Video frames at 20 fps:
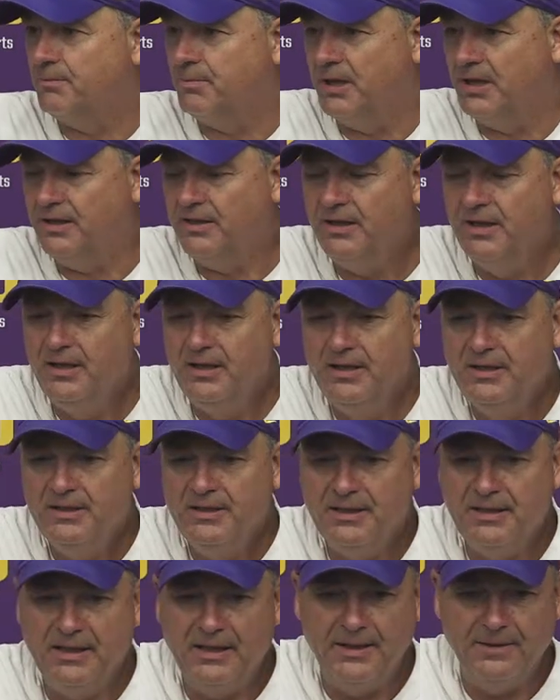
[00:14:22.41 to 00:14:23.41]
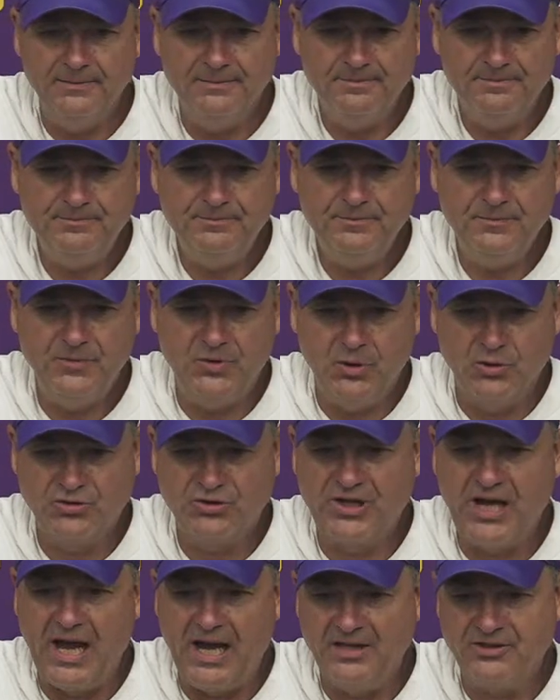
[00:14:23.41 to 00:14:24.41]
But um, those
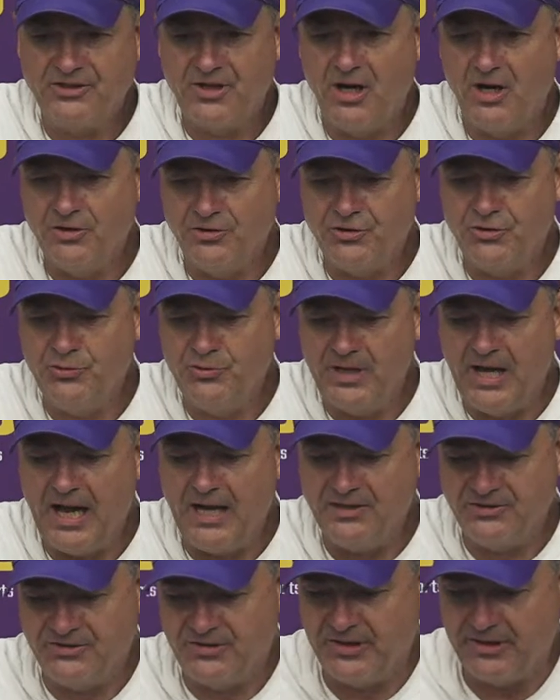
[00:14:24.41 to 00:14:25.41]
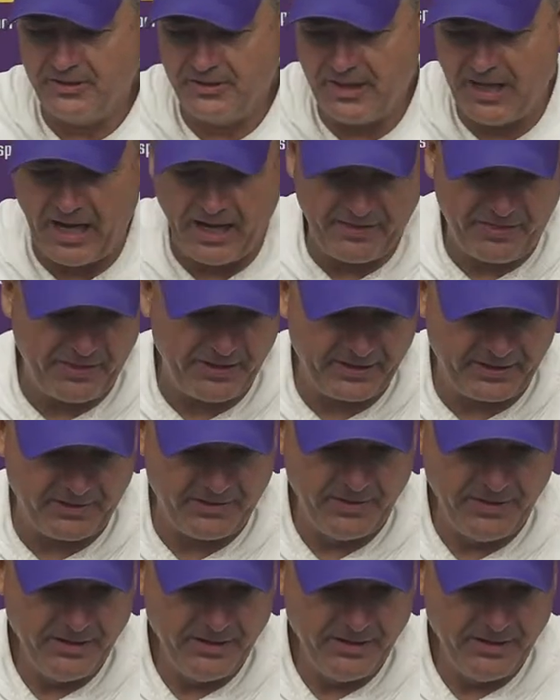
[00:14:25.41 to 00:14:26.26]
guys are two guys that I think